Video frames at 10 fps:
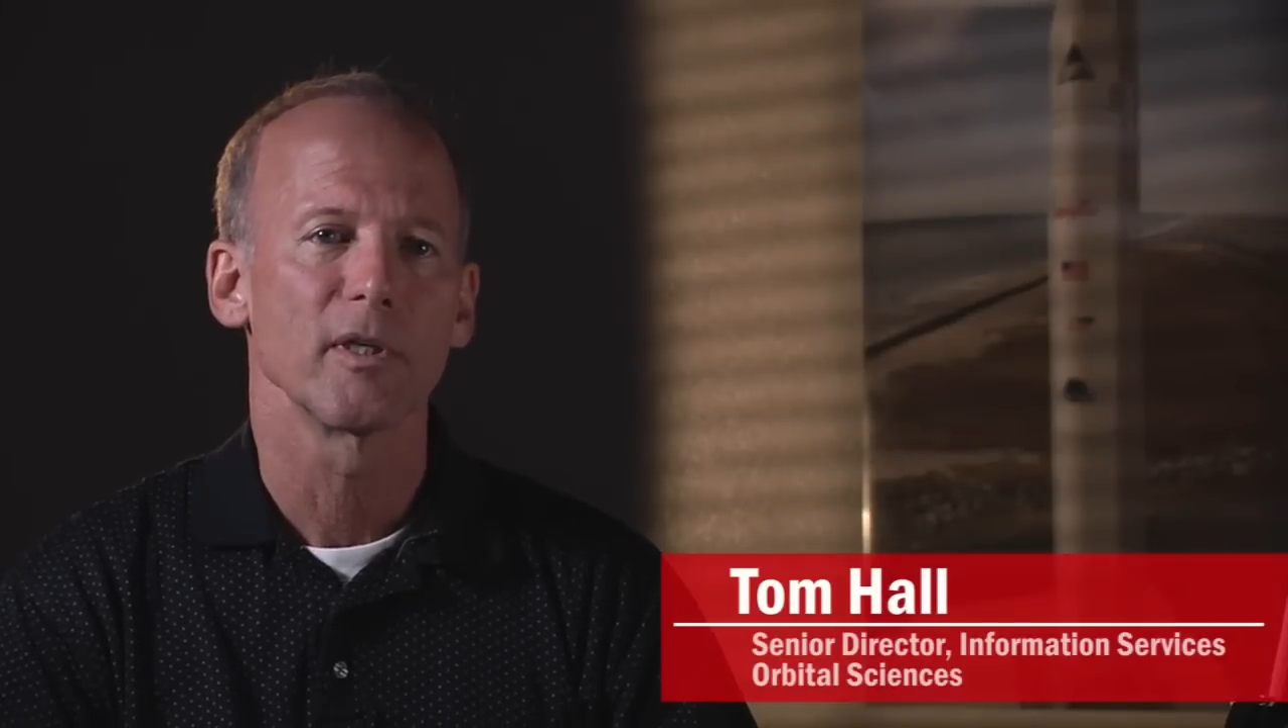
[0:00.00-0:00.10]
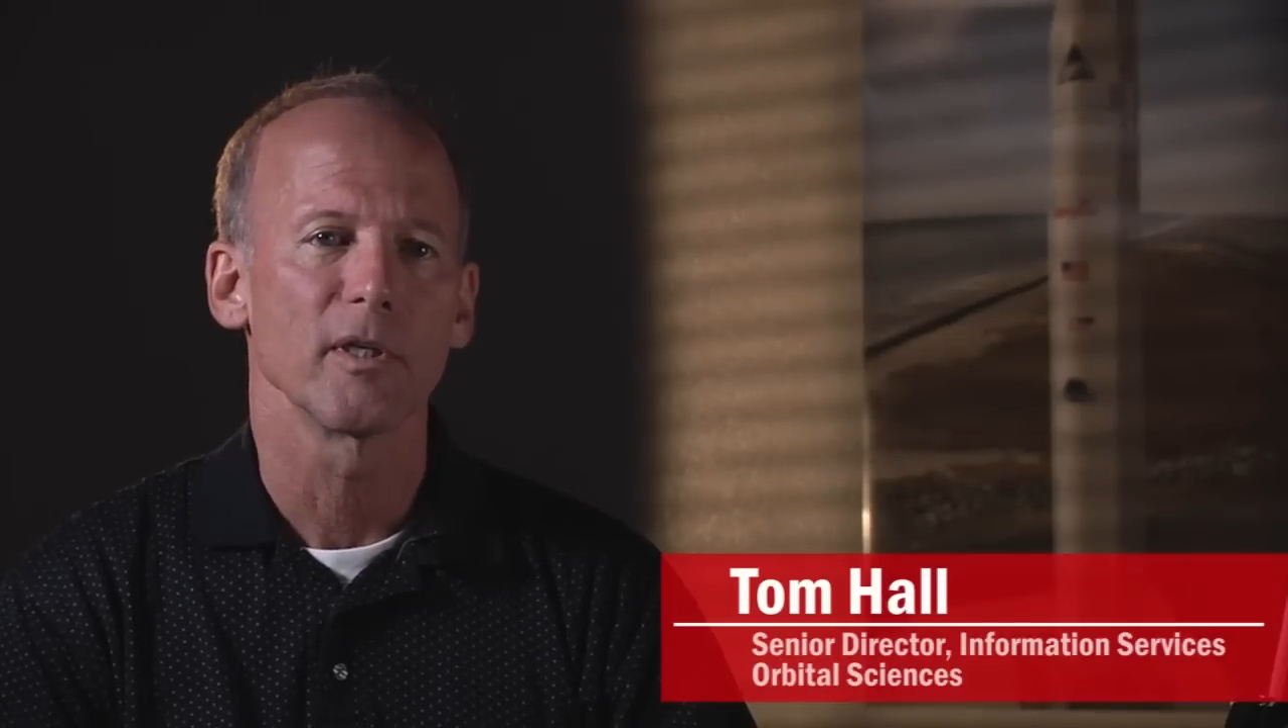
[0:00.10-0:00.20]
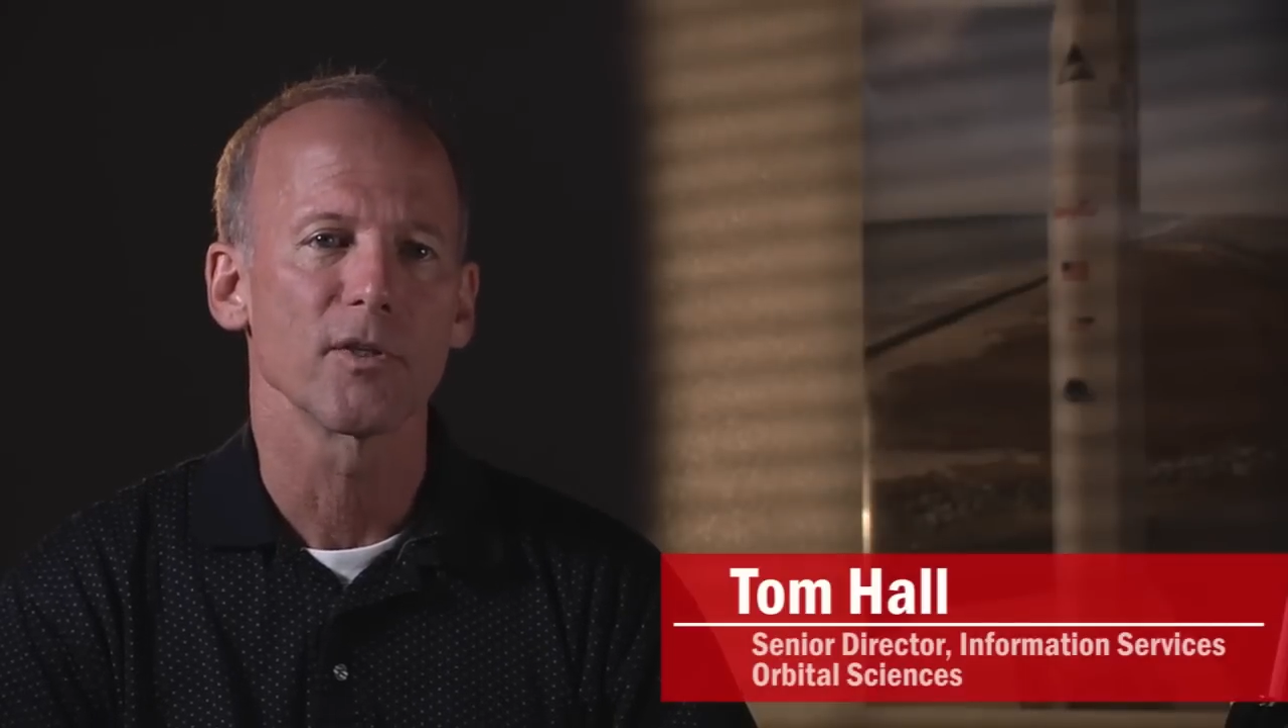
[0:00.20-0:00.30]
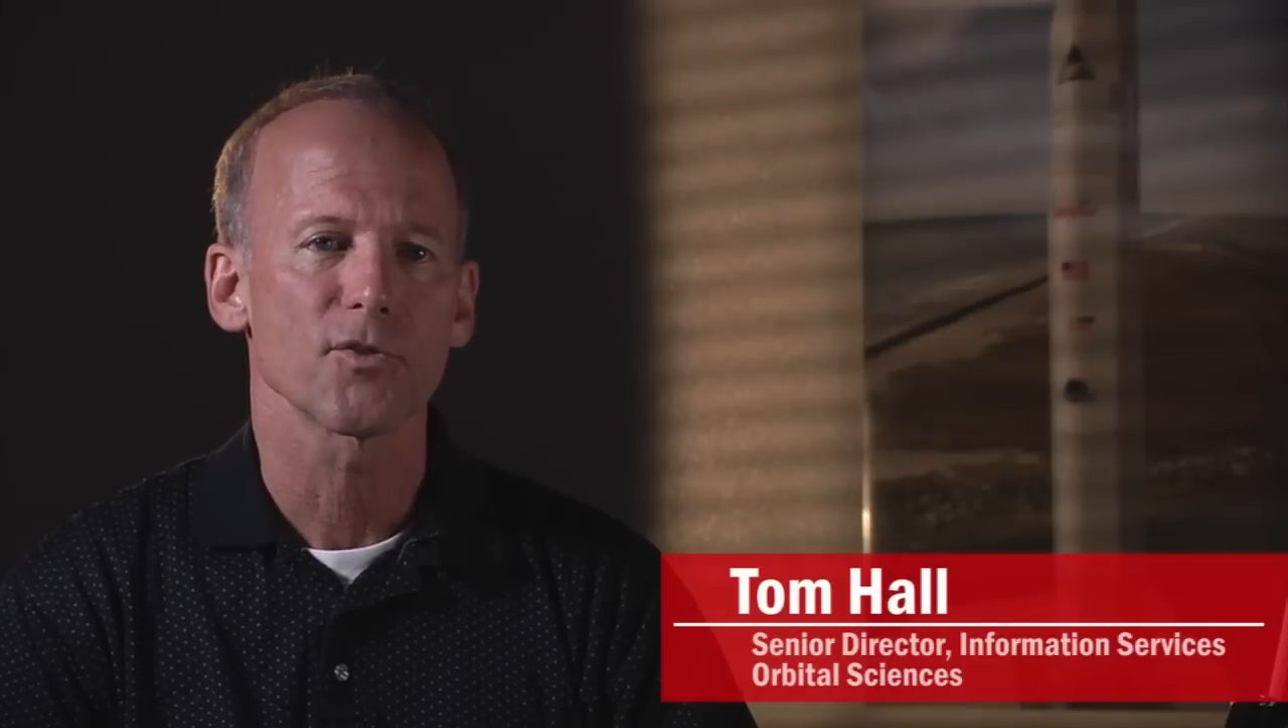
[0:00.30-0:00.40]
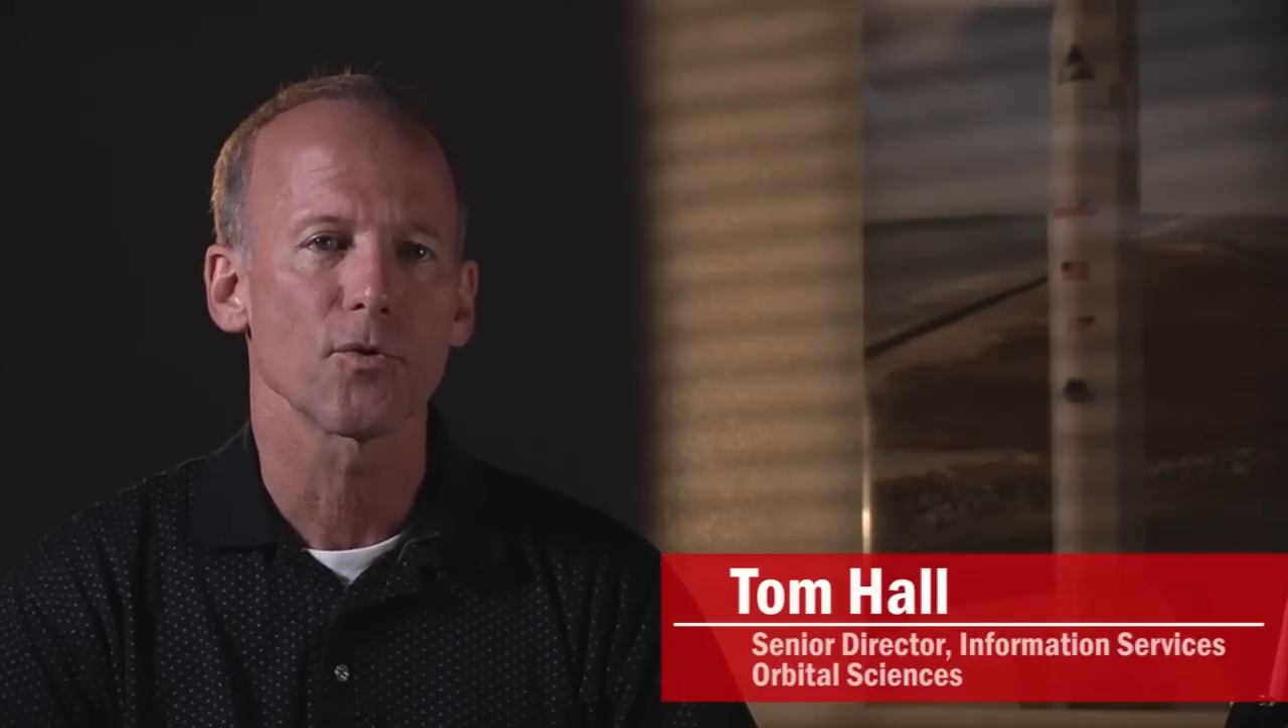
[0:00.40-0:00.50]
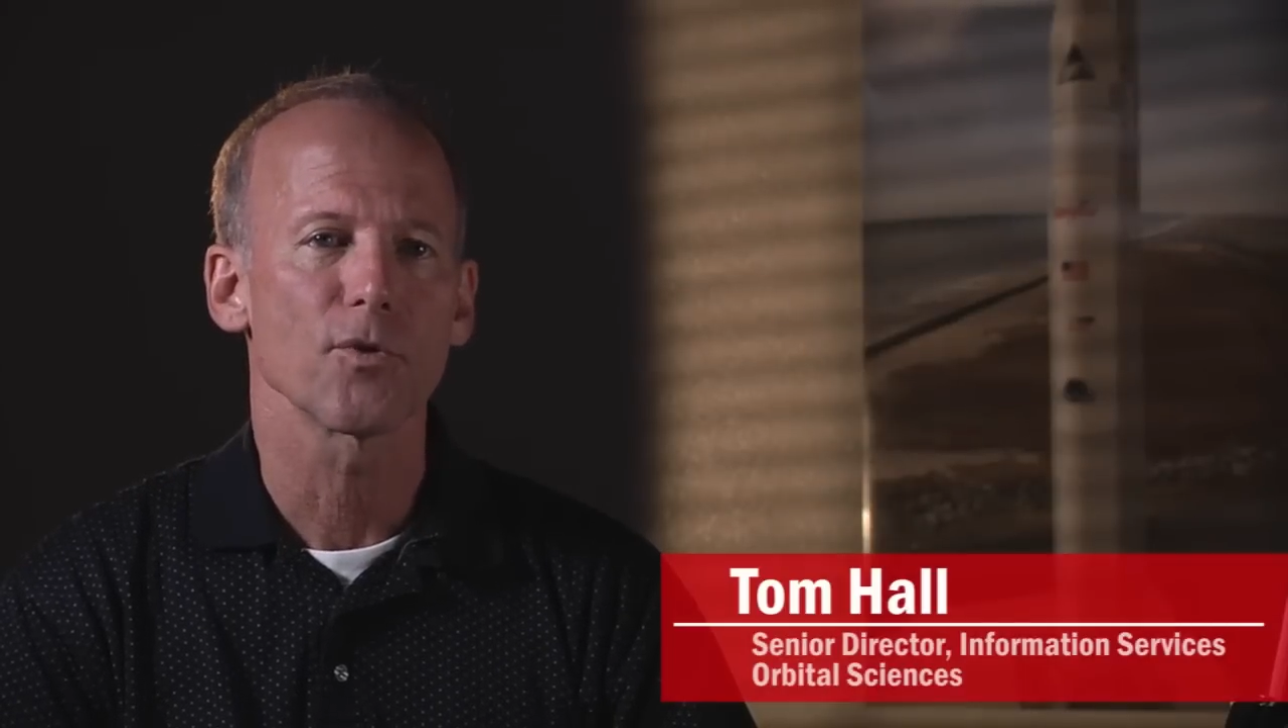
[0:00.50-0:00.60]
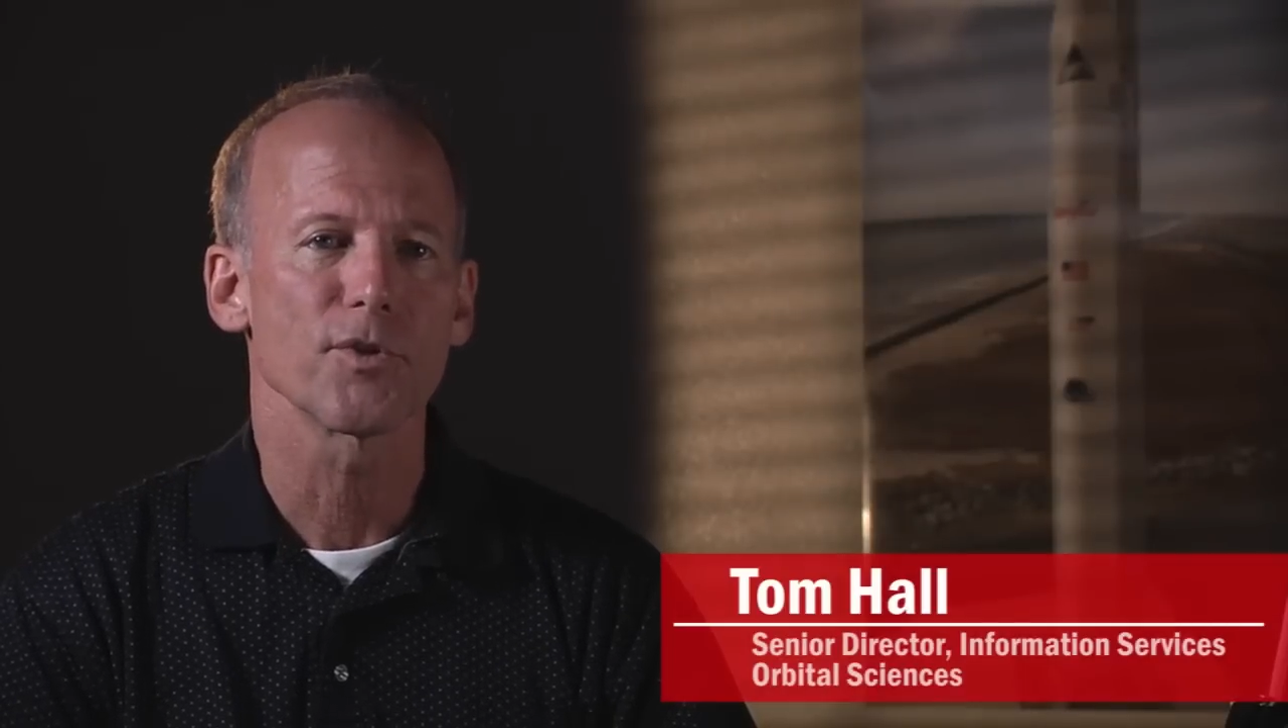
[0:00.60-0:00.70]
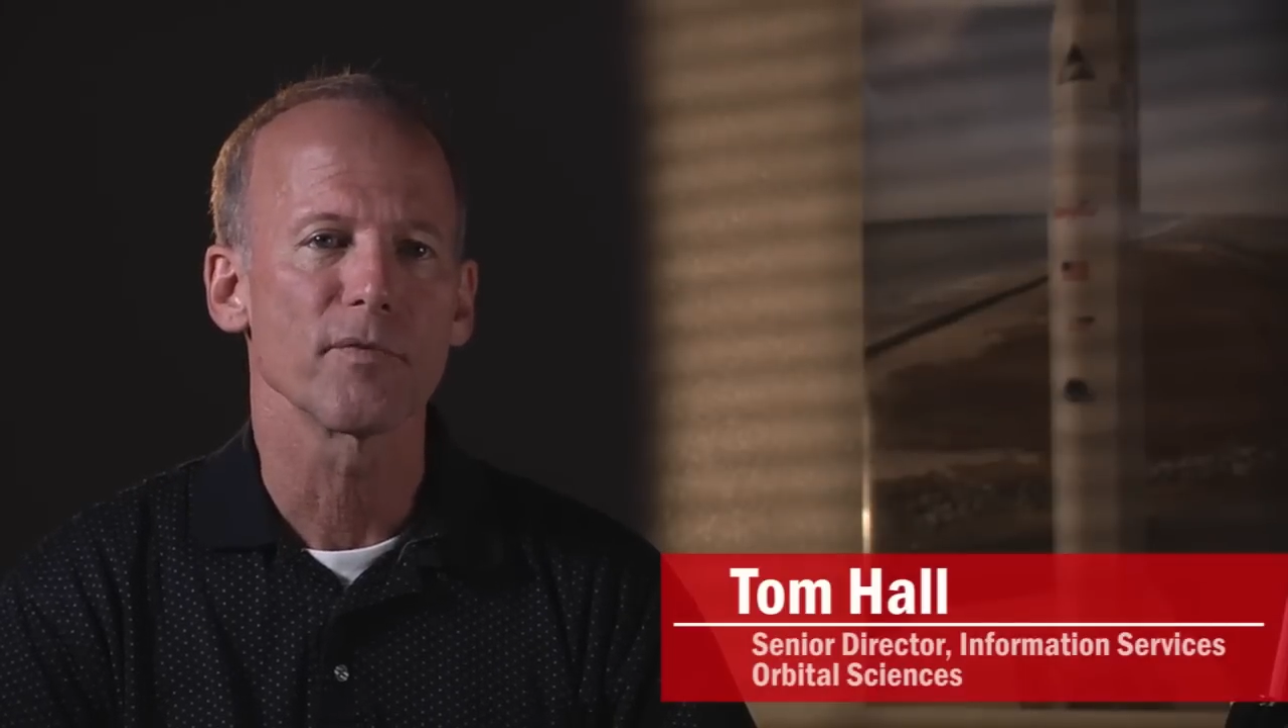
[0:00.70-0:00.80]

uh, storage